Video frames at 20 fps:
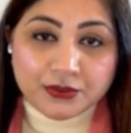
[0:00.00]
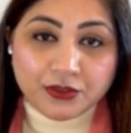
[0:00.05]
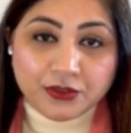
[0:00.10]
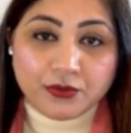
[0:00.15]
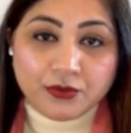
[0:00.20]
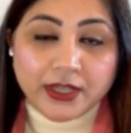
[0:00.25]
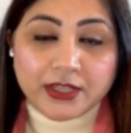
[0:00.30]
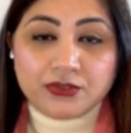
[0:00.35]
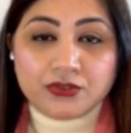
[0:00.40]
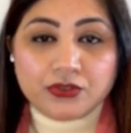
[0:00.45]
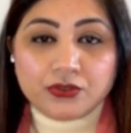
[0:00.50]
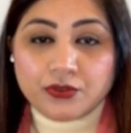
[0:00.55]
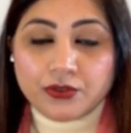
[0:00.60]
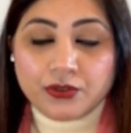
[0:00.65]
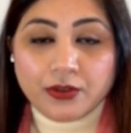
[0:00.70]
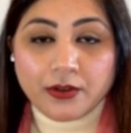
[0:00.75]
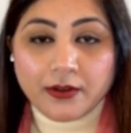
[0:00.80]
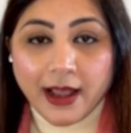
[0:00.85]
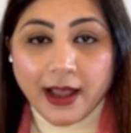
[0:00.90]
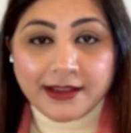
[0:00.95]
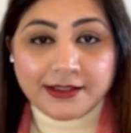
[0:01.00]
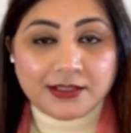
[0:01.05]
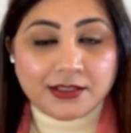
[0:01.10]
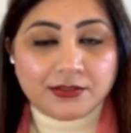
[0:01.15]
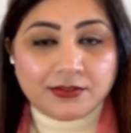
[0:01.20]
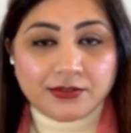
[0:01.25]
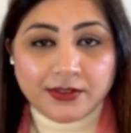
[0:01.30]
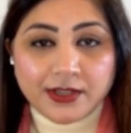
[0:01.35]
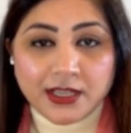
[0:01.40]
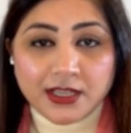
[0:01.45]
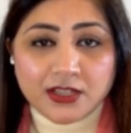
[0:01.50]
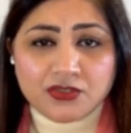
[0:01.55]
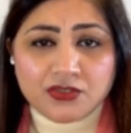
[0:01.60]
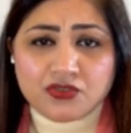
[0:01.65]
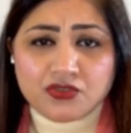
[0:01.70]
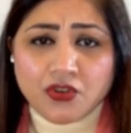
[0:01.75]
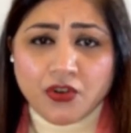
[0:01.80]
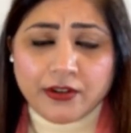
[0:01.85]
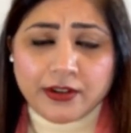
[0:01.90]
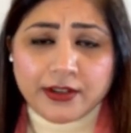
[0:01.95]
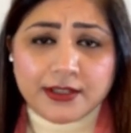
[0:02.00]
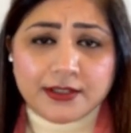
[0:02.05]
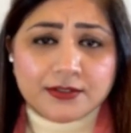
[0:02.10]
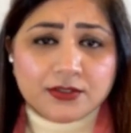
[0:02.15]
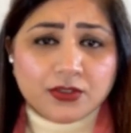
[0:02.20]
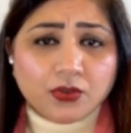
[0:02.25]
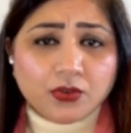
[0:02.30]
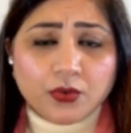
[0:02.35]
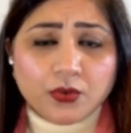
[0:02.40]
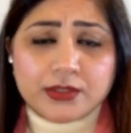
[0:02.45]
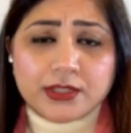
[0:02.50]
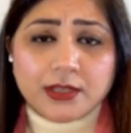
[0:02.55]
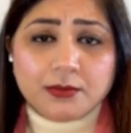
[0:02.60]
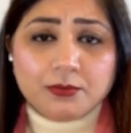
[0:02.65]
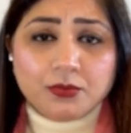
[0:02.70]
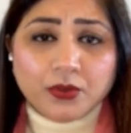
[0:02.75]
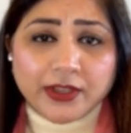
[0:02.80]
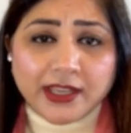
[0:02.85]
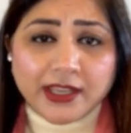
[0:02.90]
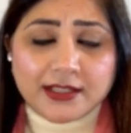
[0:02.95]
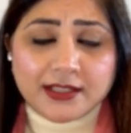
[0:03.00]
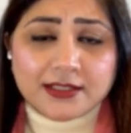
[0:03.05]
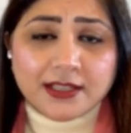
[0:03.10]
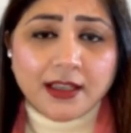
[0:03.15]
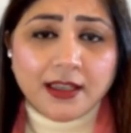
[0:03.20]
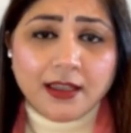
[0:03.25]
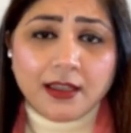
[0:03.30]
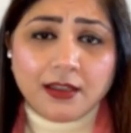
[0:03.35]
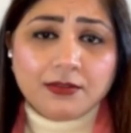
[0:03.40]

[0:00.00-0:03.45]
so you can show your itinerary, insurance, your hotel bookings,